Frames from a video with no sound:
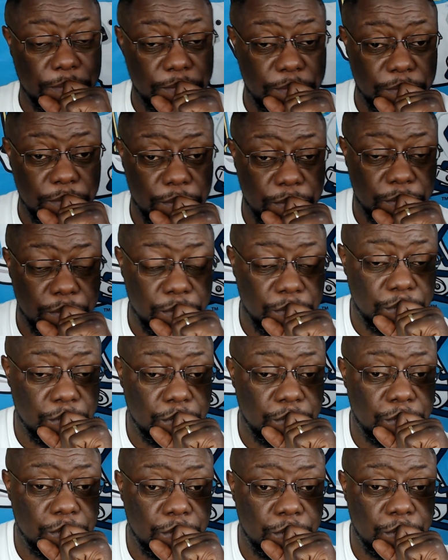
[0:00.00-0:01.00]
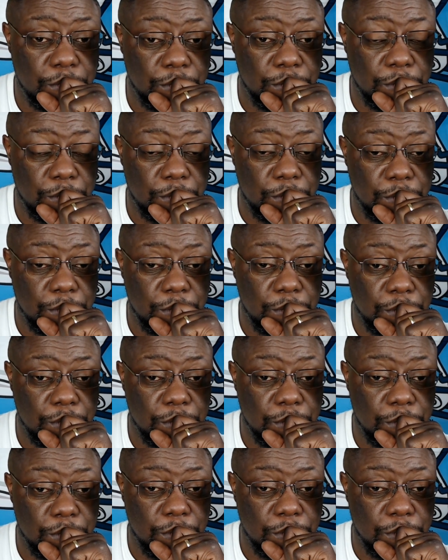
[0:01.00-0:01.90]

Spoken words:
(silence)